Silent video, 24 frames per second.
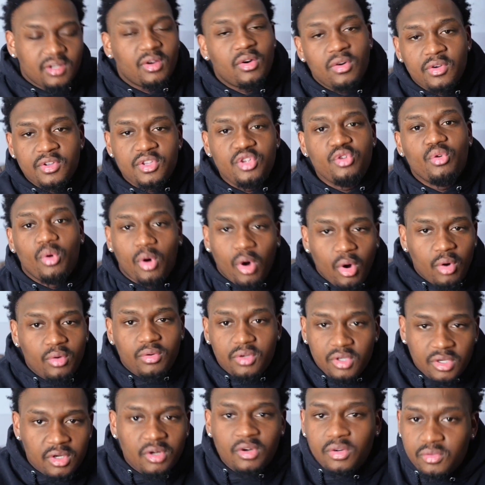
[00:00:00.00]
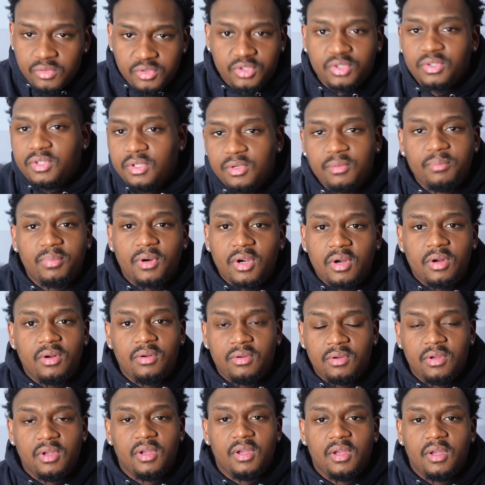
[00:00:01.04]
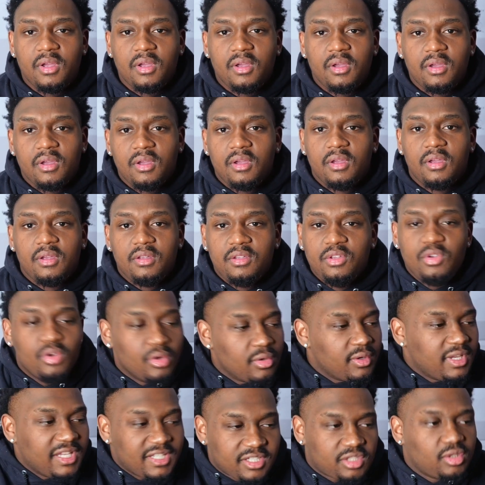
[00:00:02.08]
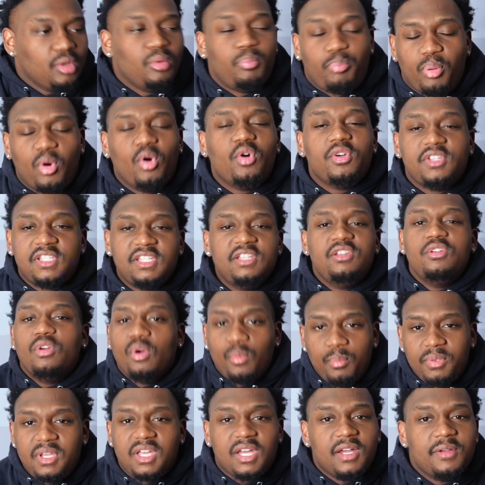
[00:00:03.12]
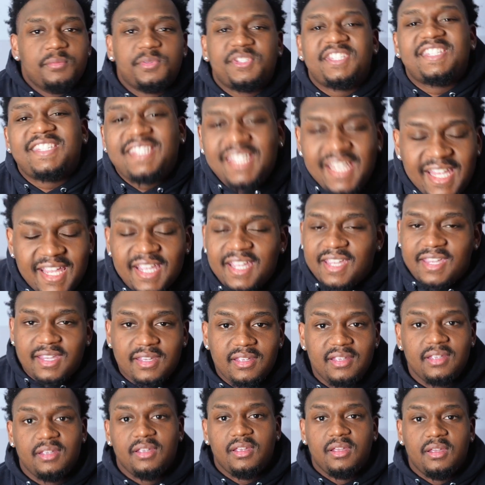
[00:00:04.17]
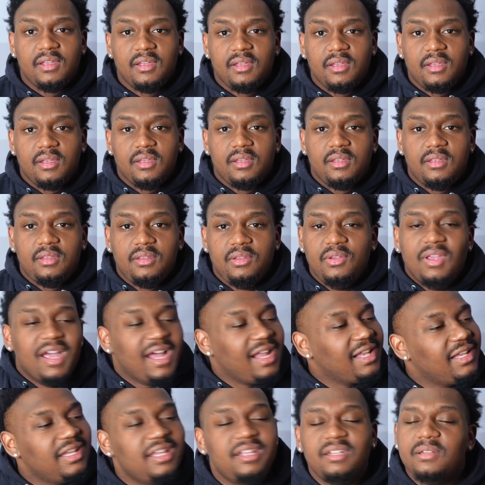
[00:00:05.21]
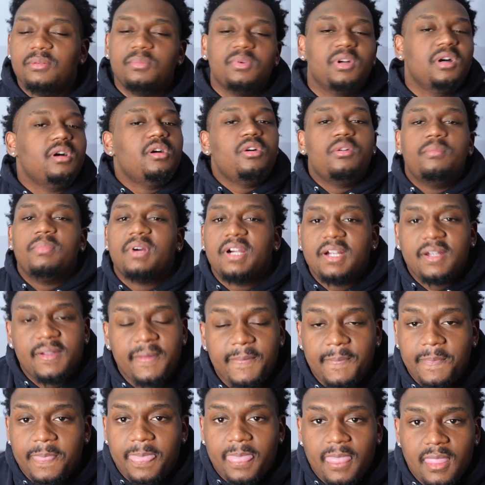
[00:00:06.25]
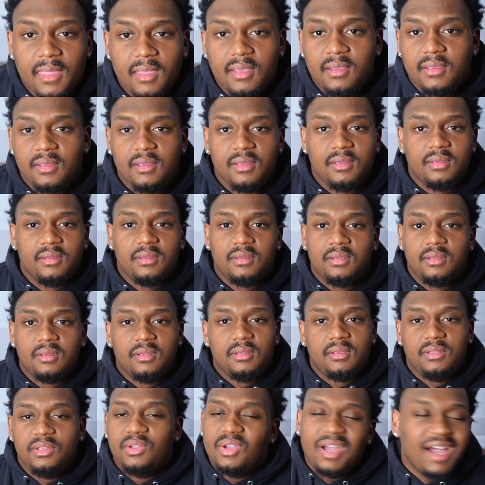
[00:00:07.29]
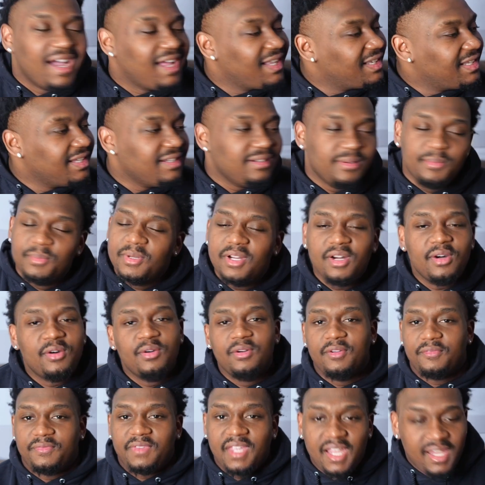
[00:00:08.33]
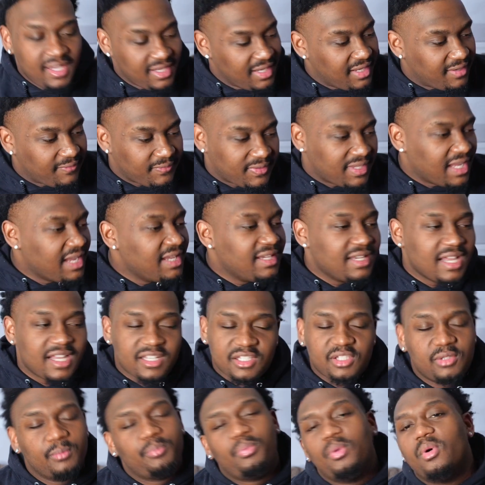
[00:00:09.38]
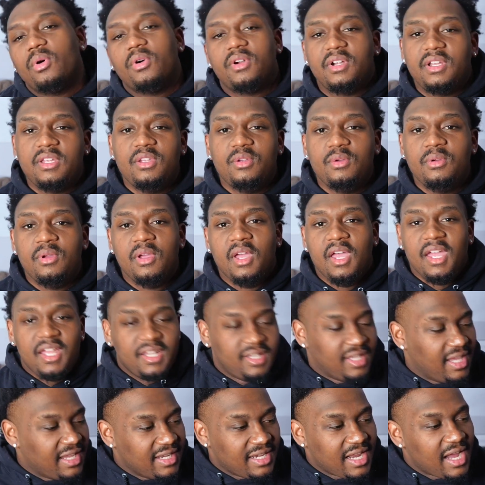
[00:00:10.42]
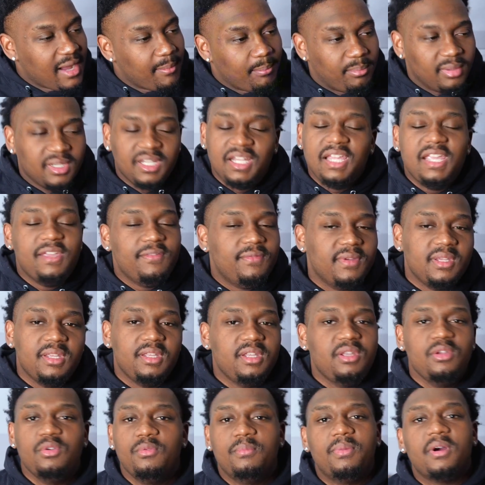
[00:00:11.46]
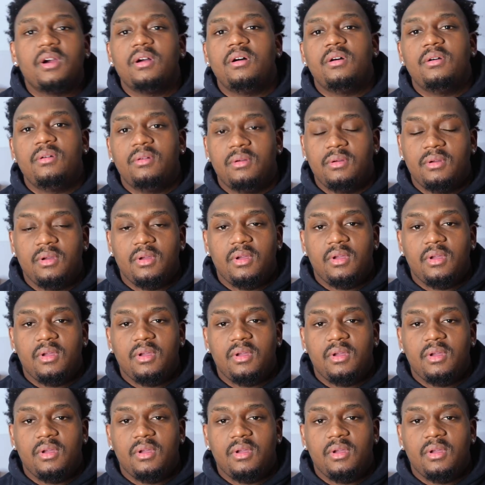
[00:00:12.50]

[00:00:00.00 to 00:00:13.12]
on you, holding on to you, bro, you gonna get so poisoned, you gonna become sick. You gotta let them go, bro. You gotta let them go. If they not supporting you, they not believing in you, bro,